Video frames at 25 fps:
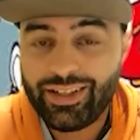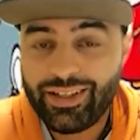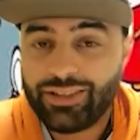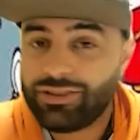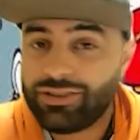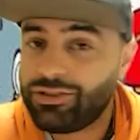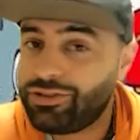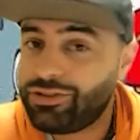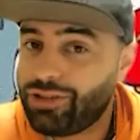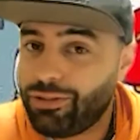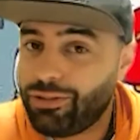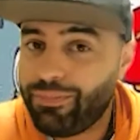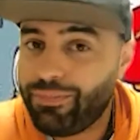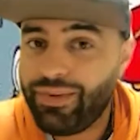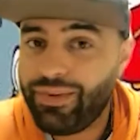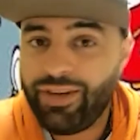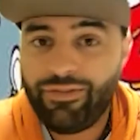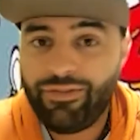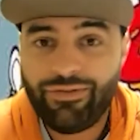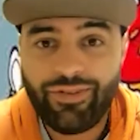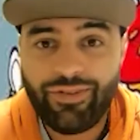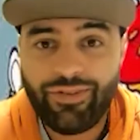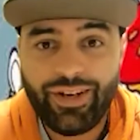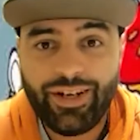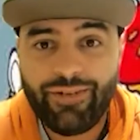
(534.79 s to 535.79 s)
So don't be
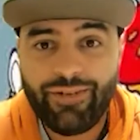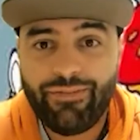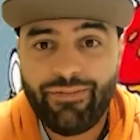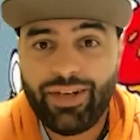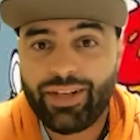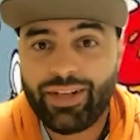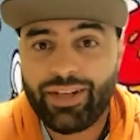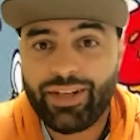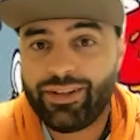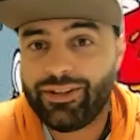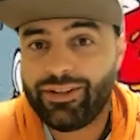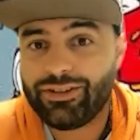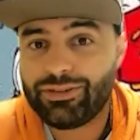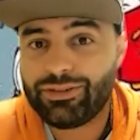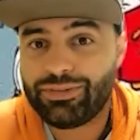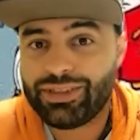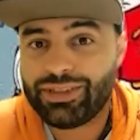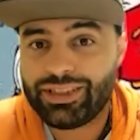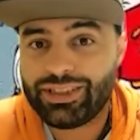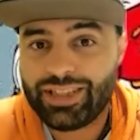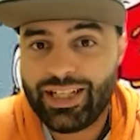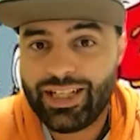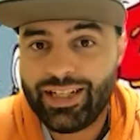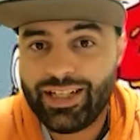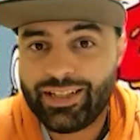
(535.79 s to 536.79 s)
afraid to make those
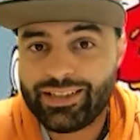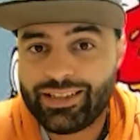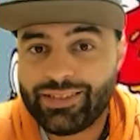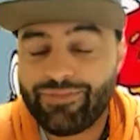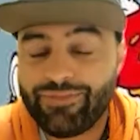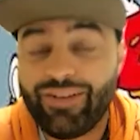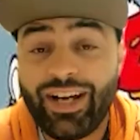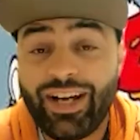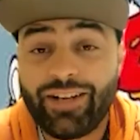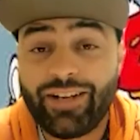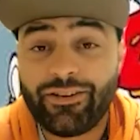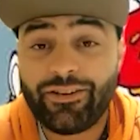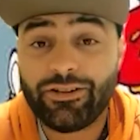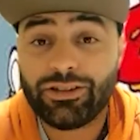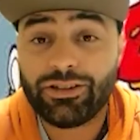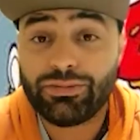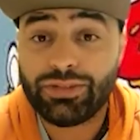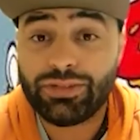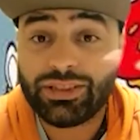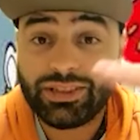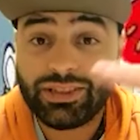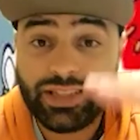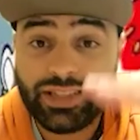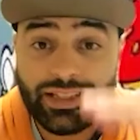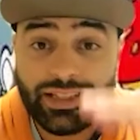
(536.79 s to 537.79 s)
mistakes. In fact, those
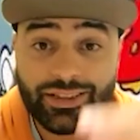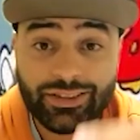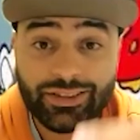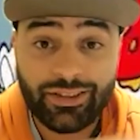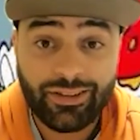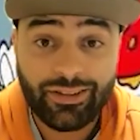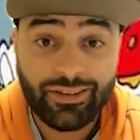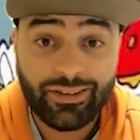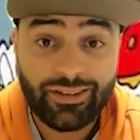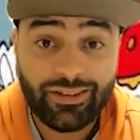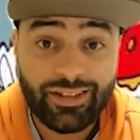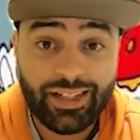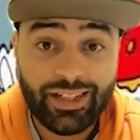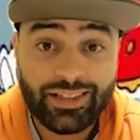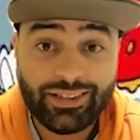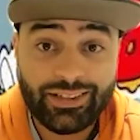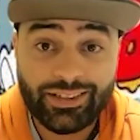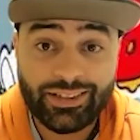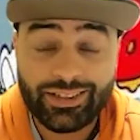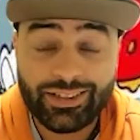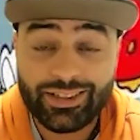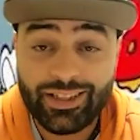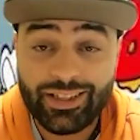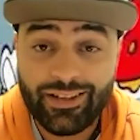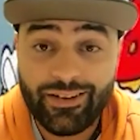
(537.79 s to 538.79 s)
mistakes are
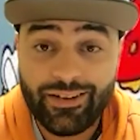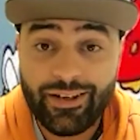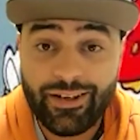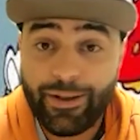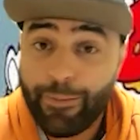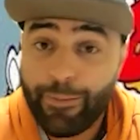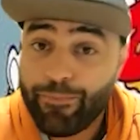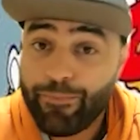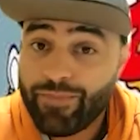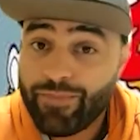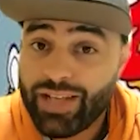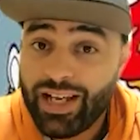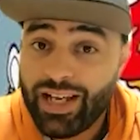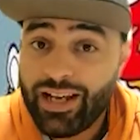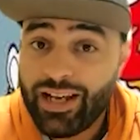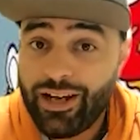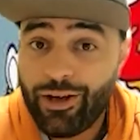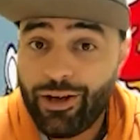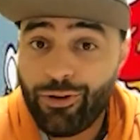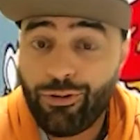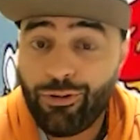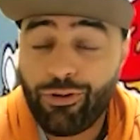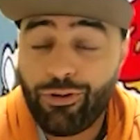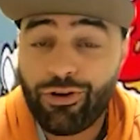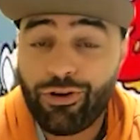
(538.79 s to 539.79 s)
necessary
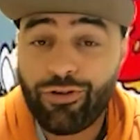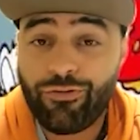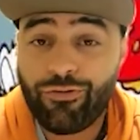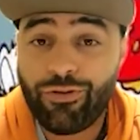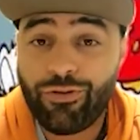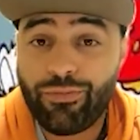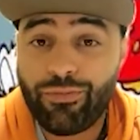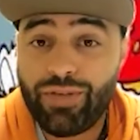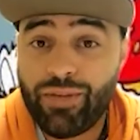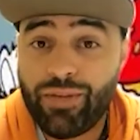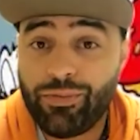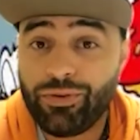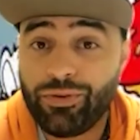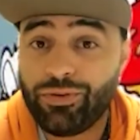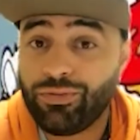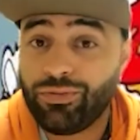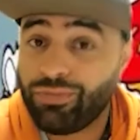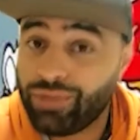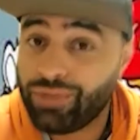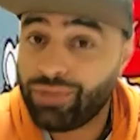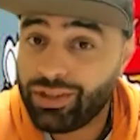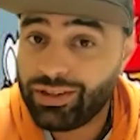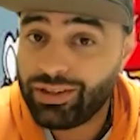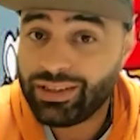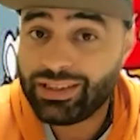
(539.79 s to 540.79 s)
in order for people to
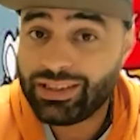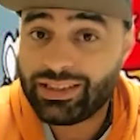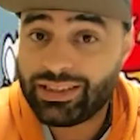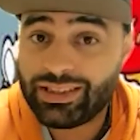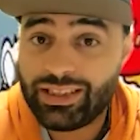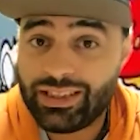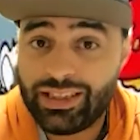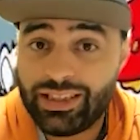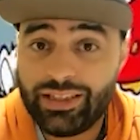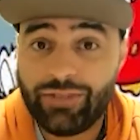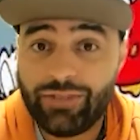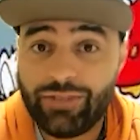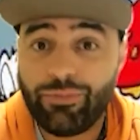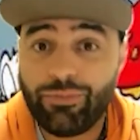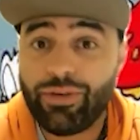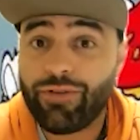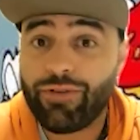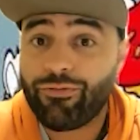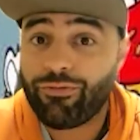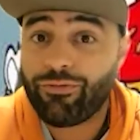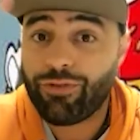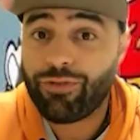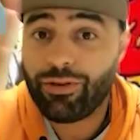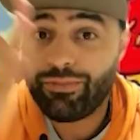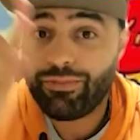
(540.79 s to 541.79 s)
really see you
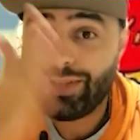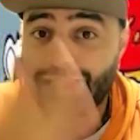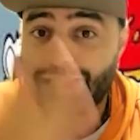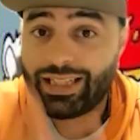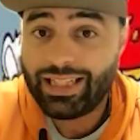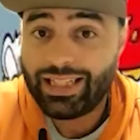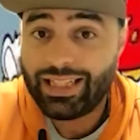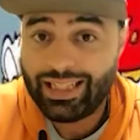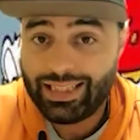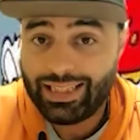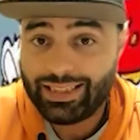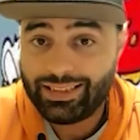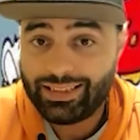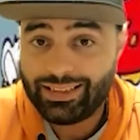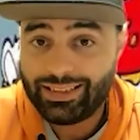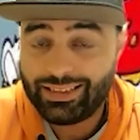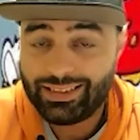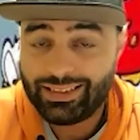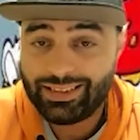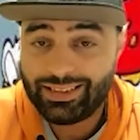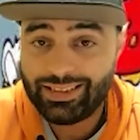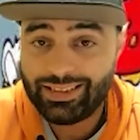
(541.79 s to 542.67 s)
went from this,